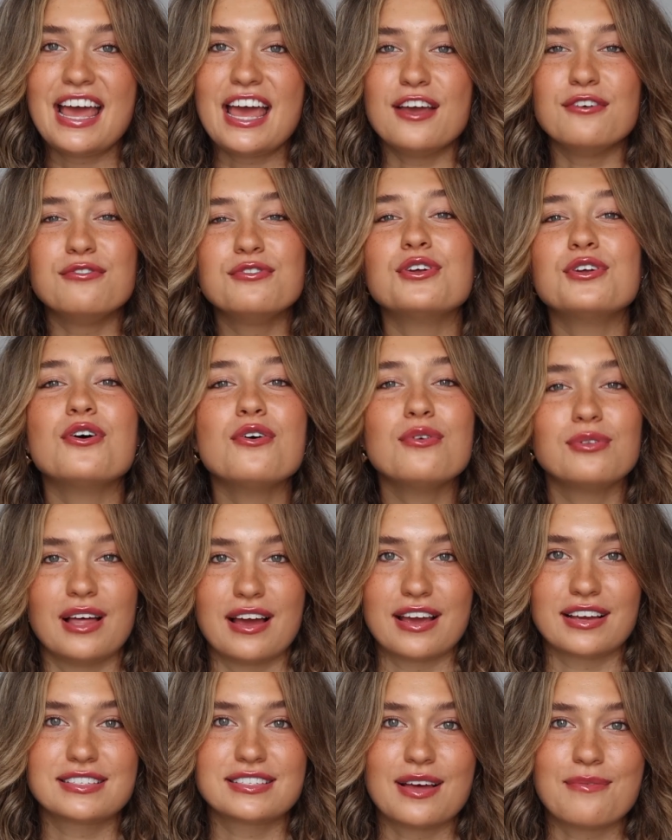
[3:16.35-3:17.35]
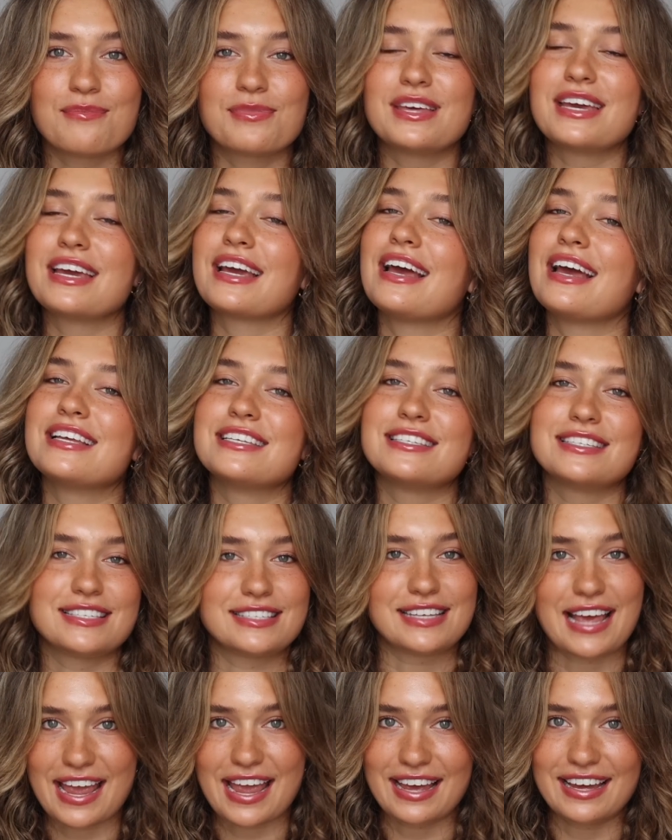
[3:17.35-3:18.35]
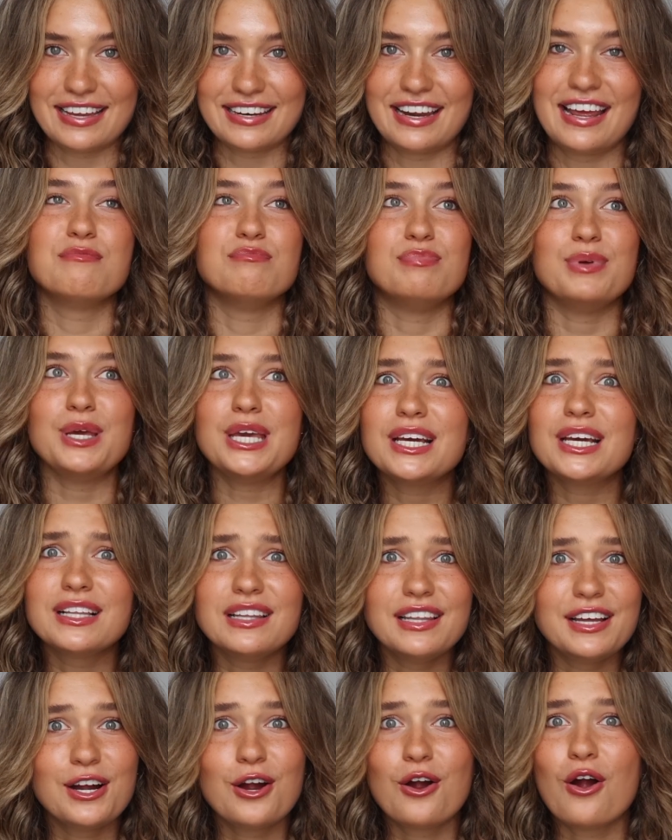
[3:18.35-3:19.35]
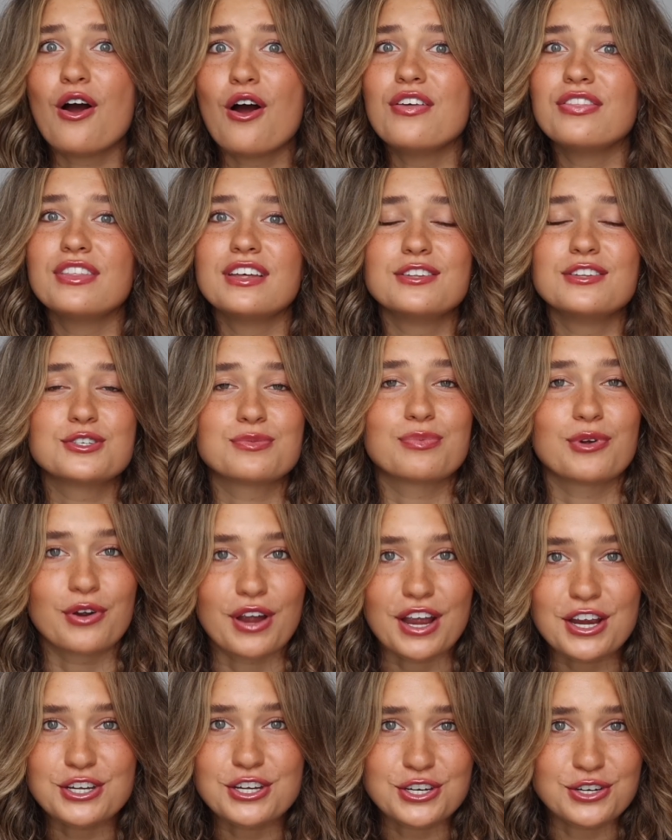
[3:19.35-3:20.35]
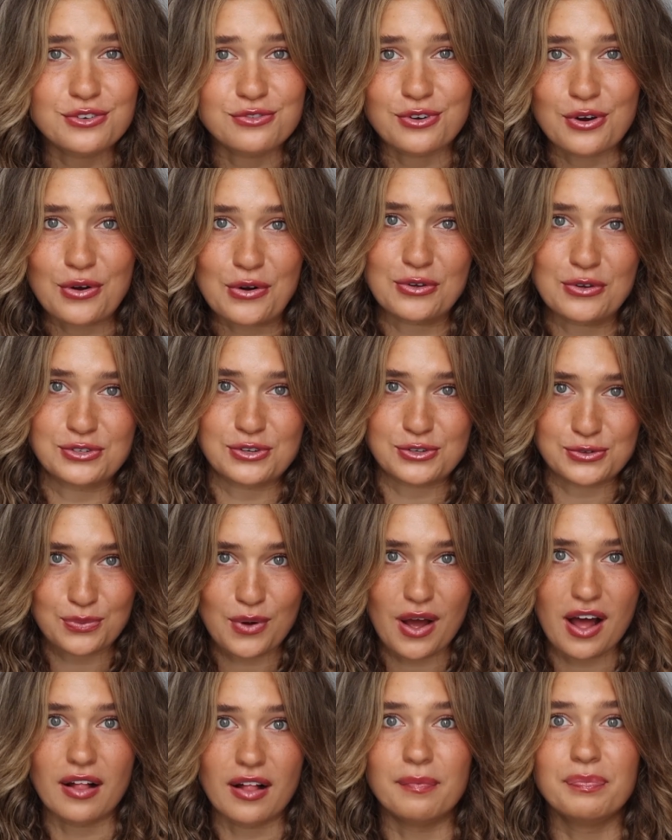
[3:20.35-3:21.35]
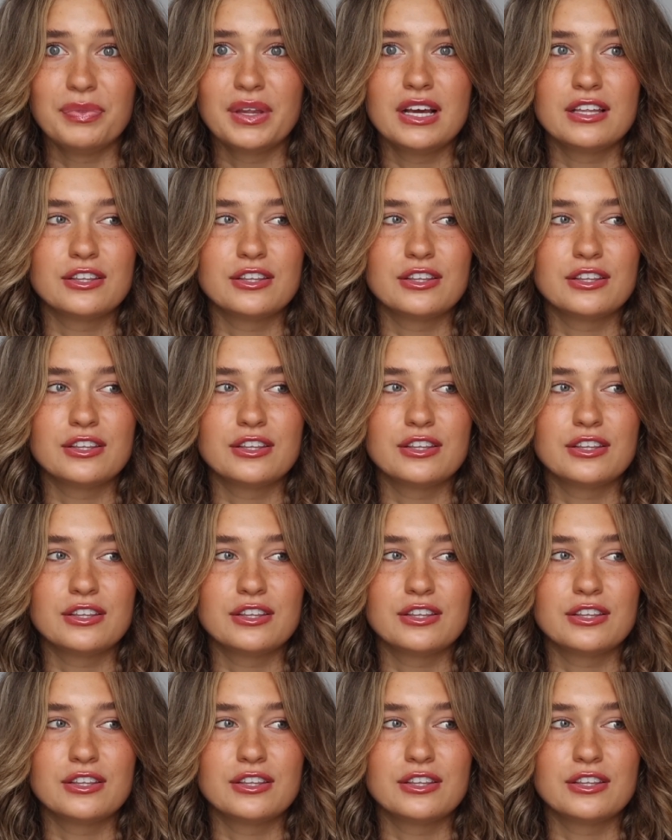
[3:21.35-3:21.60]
If you don't like something, say it. Be clear on the inspiration photos as well.